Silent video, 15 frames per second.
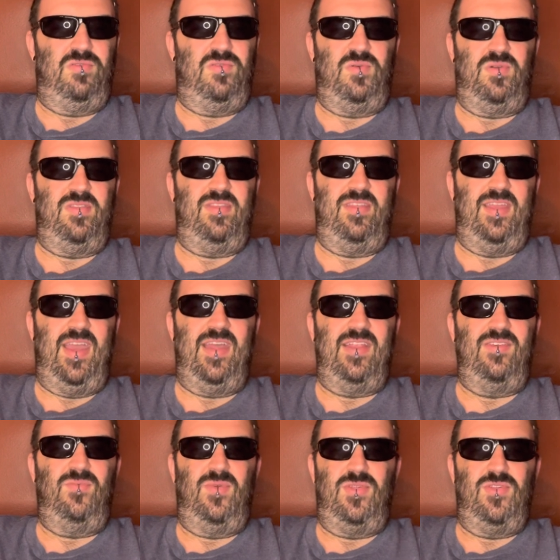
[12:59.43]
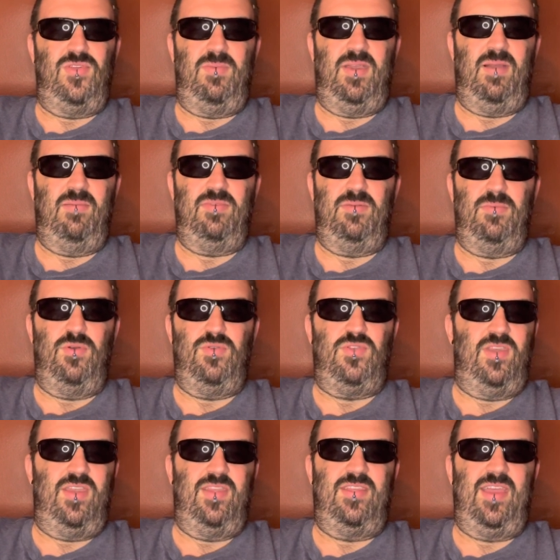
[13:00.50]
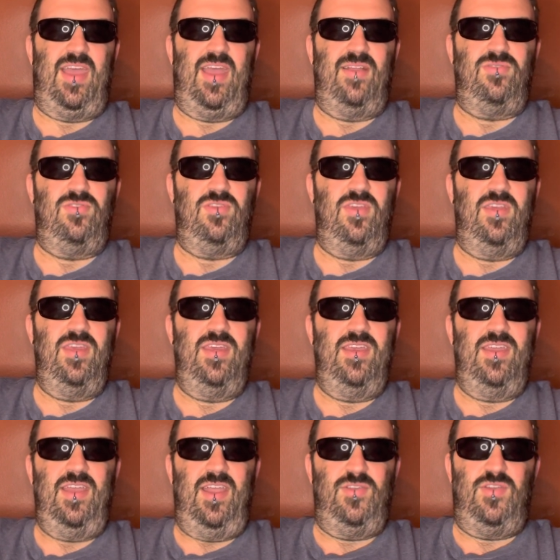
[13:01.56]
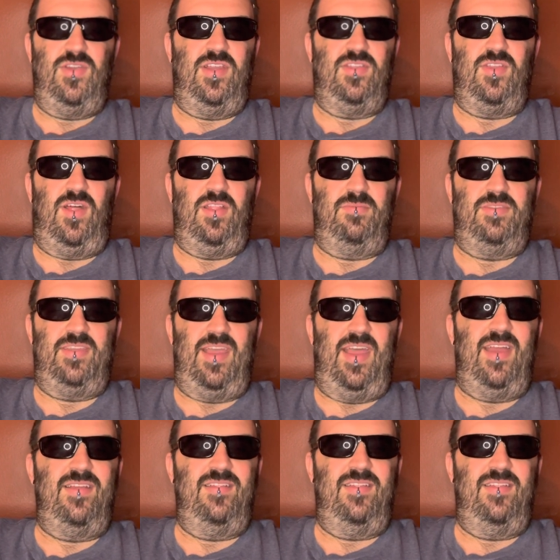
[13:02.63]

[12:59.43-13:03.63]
towards the end when she becomes emotionally attached and she gets all upset